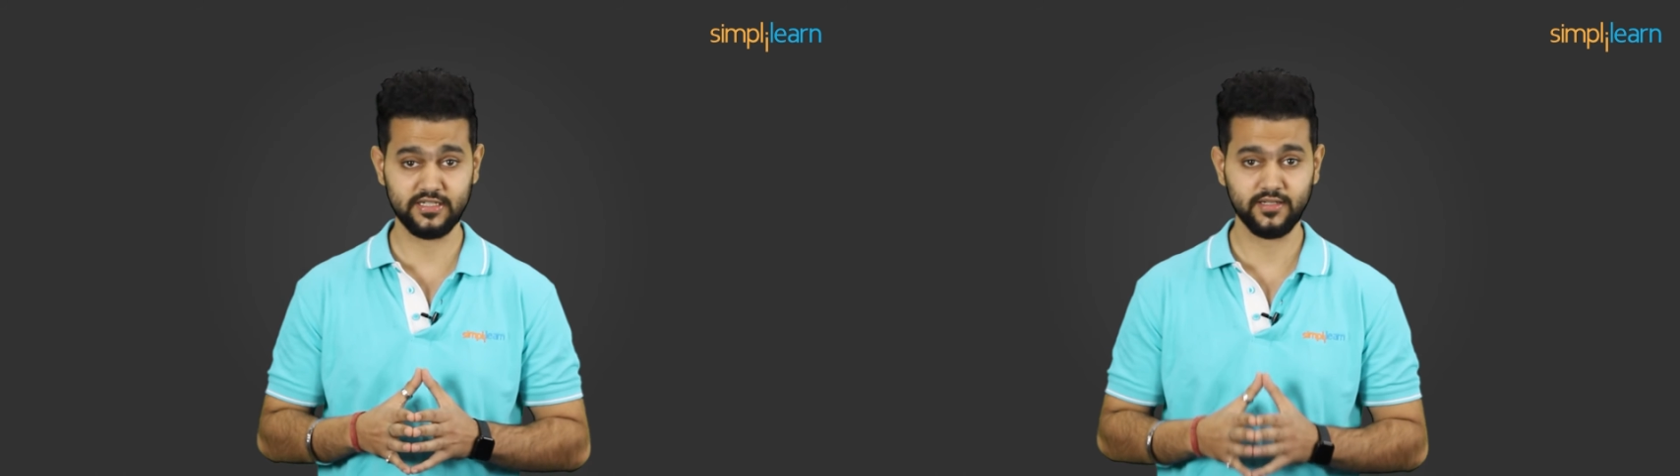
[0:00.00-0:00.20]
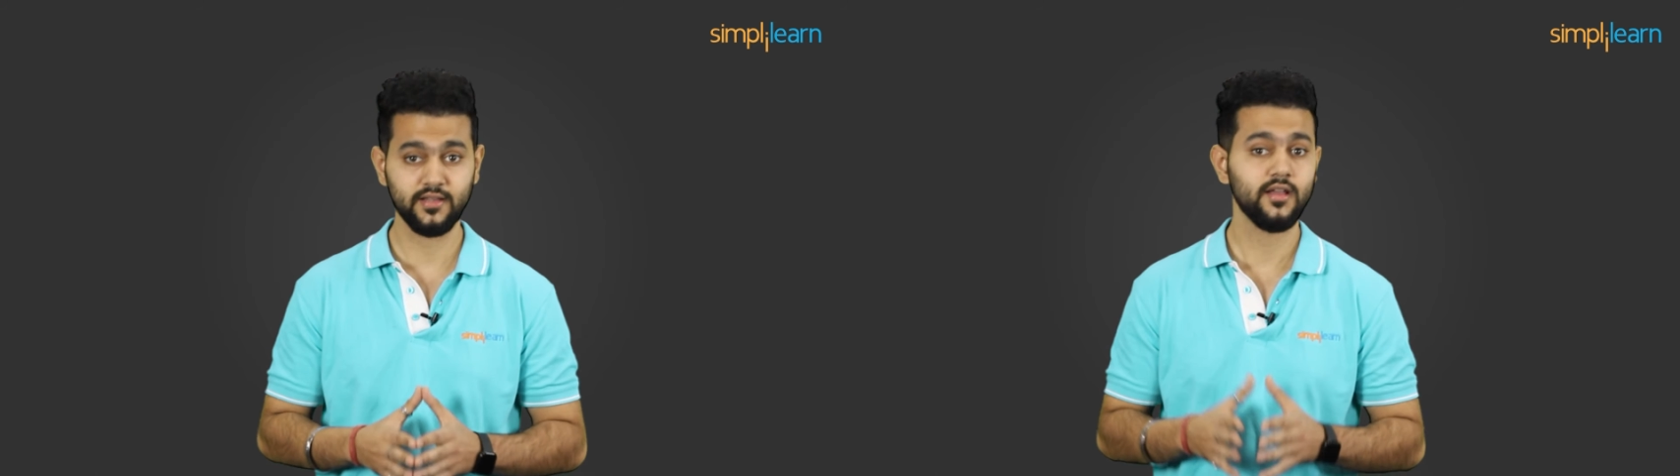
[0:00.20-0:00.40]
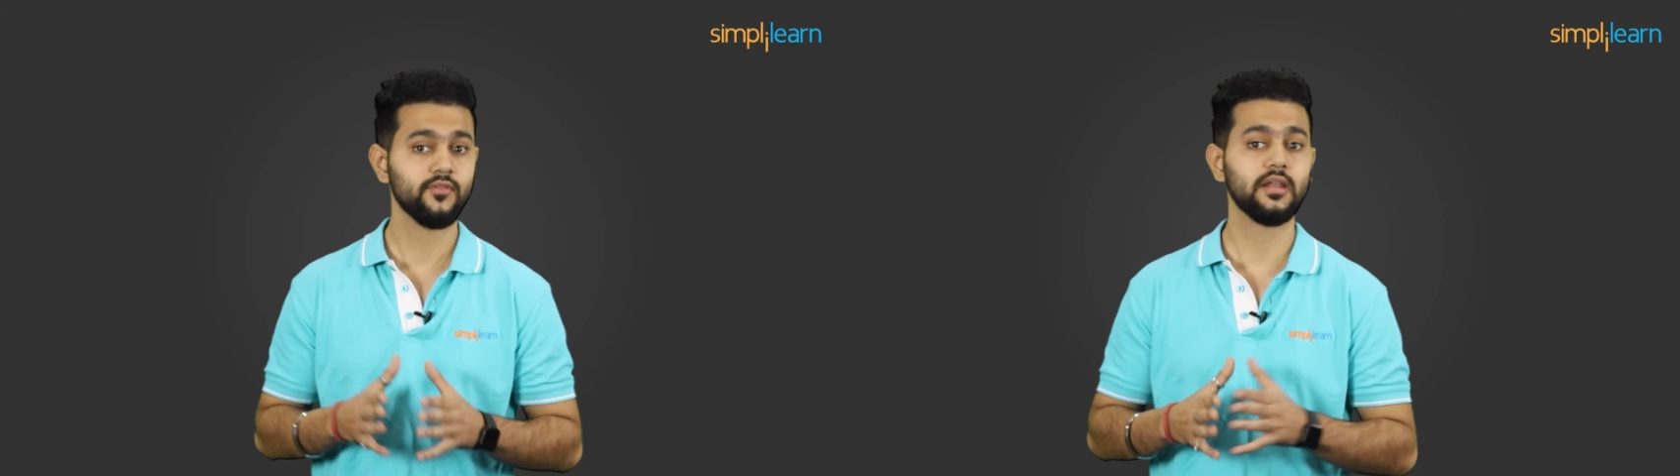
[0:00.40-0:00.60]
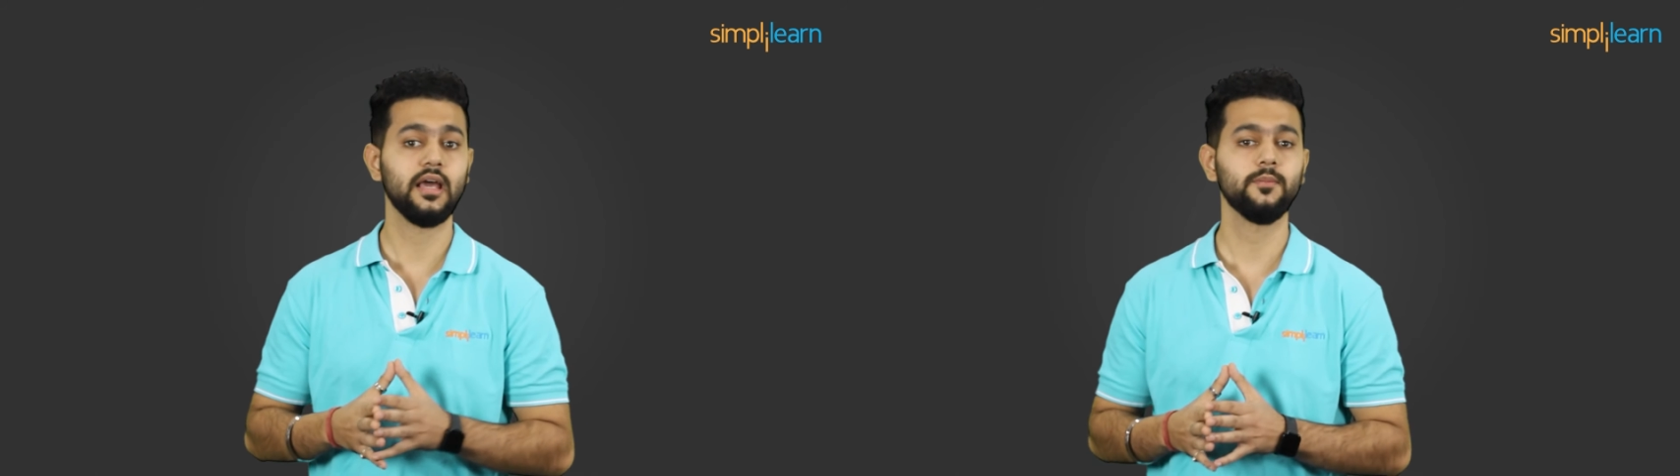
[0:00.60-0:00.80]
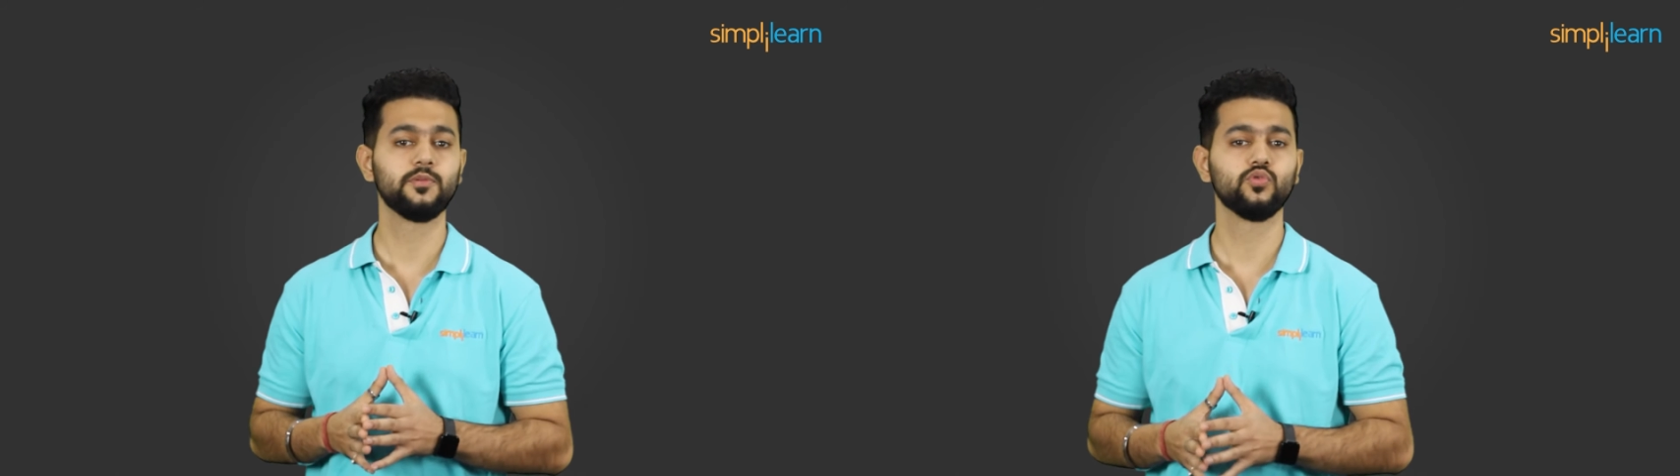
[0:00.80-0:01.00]
sheet will
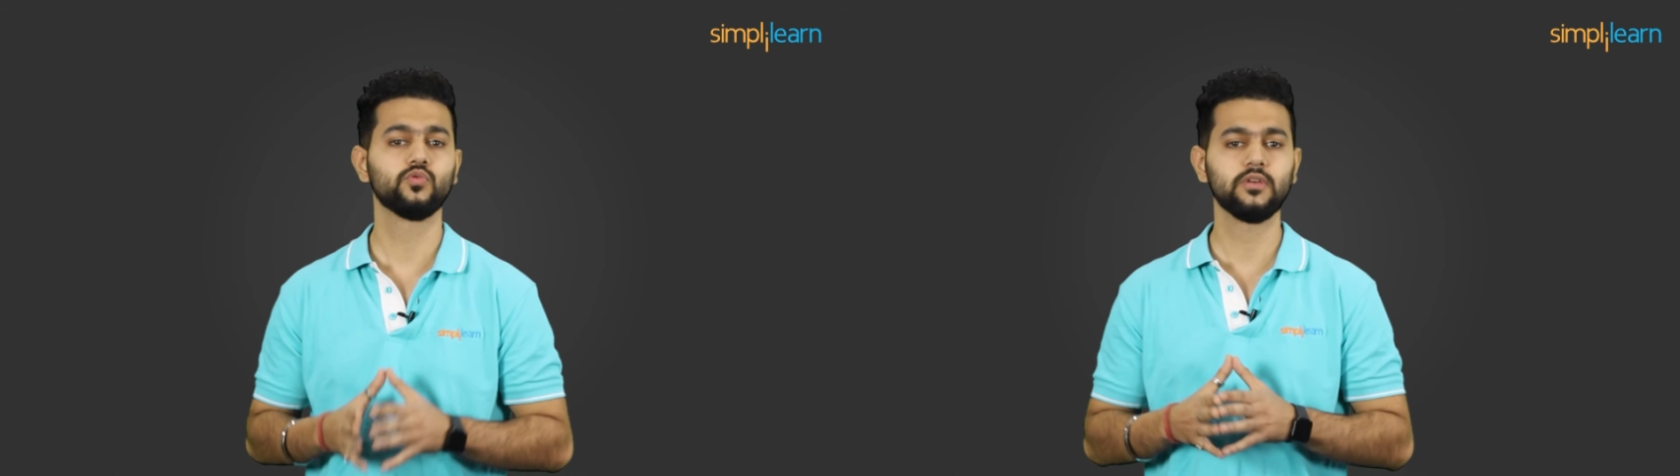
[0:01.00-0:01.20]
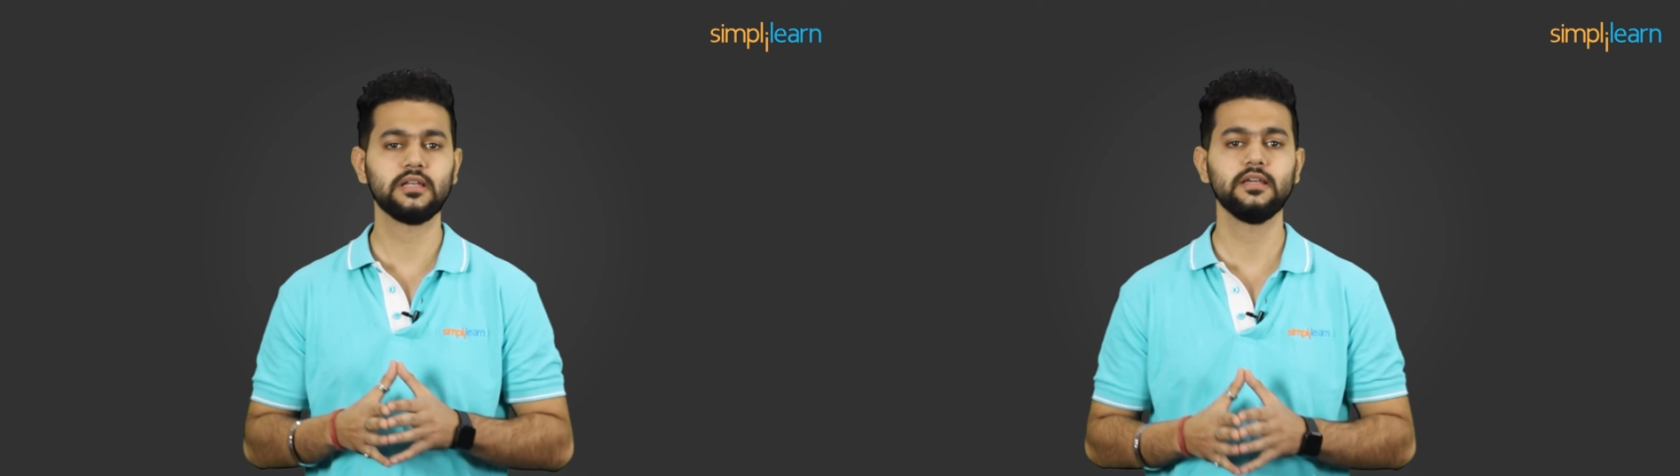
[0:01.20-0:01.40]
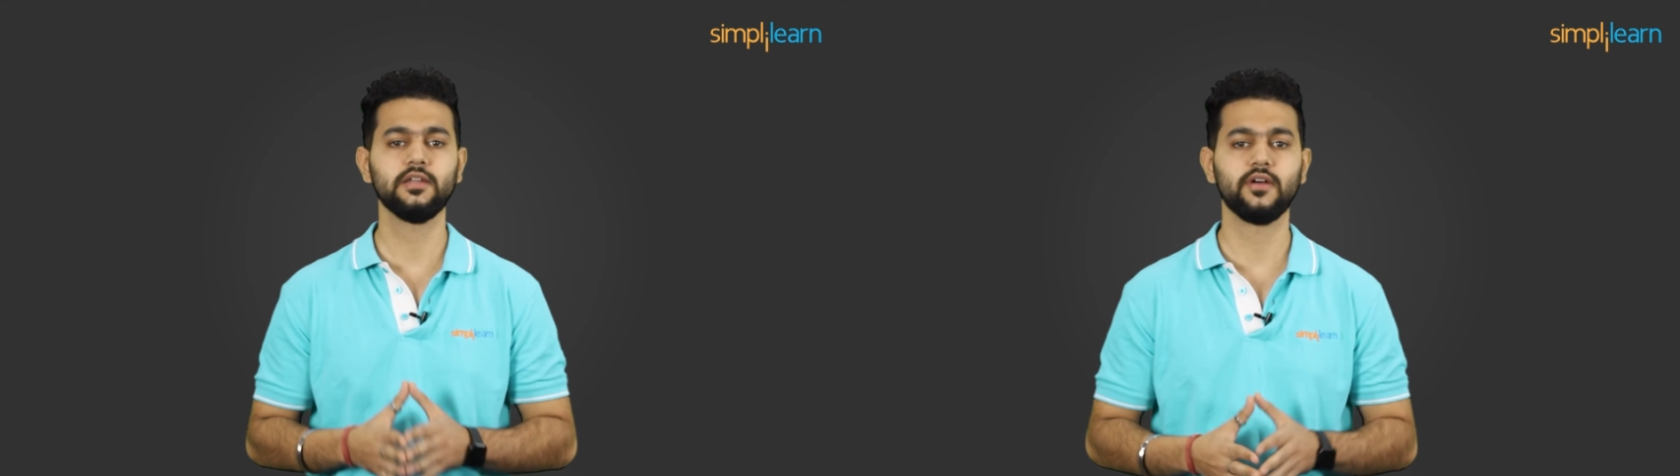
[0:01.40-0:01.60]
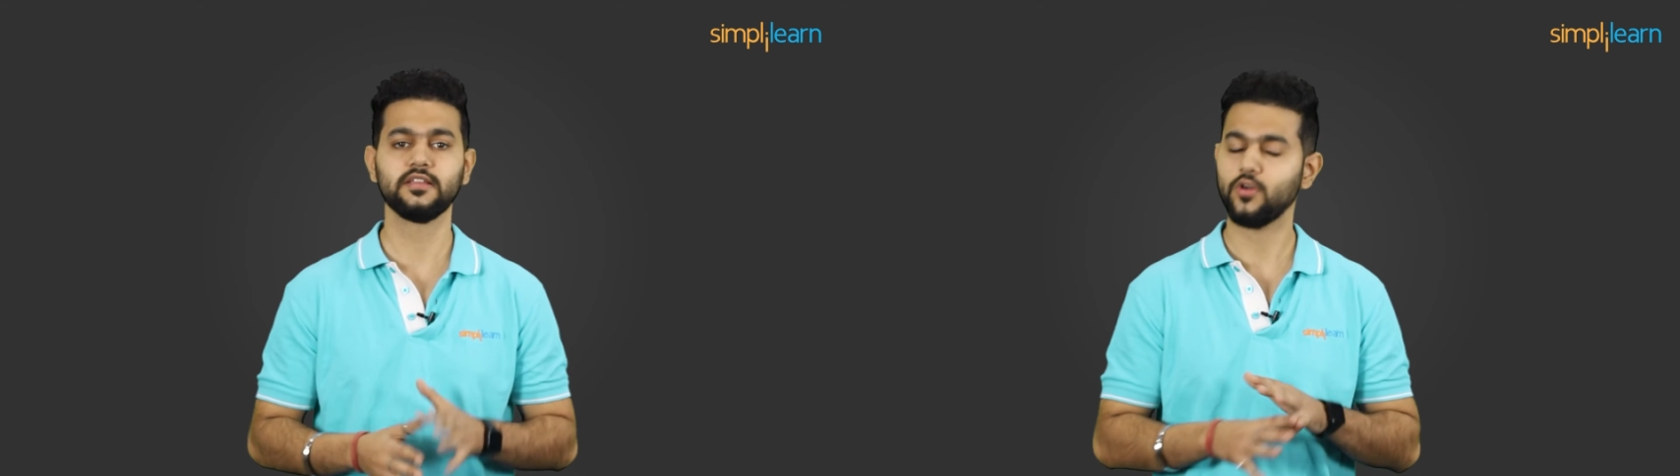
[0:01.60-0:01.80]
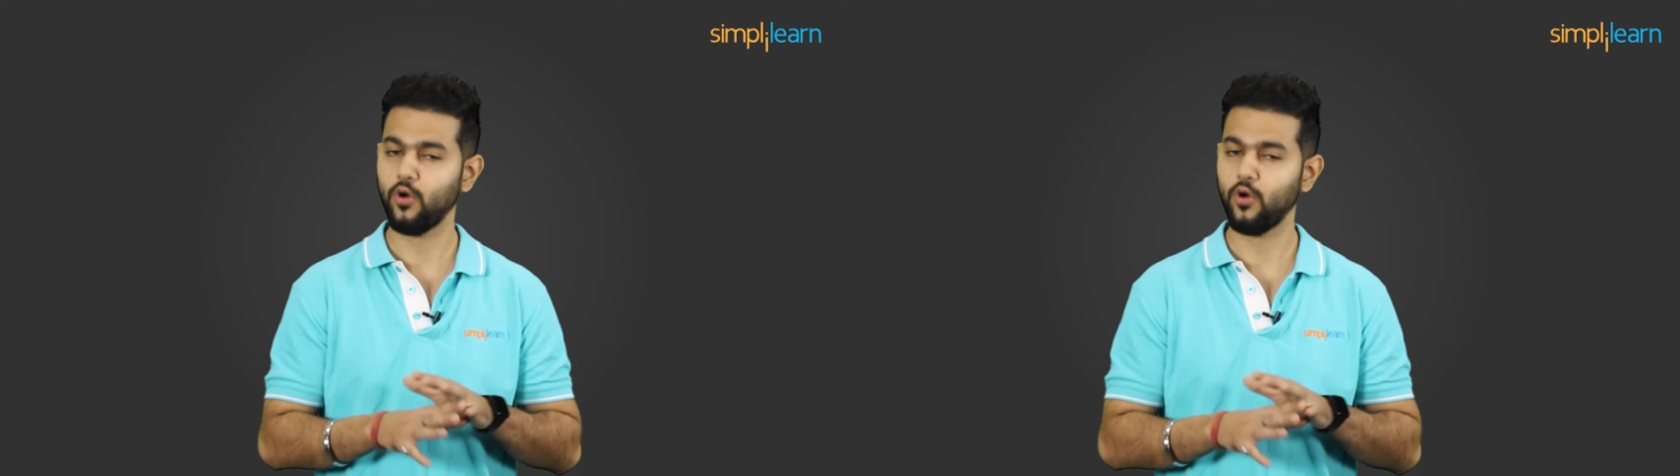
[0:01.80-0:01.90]
help you quickly revise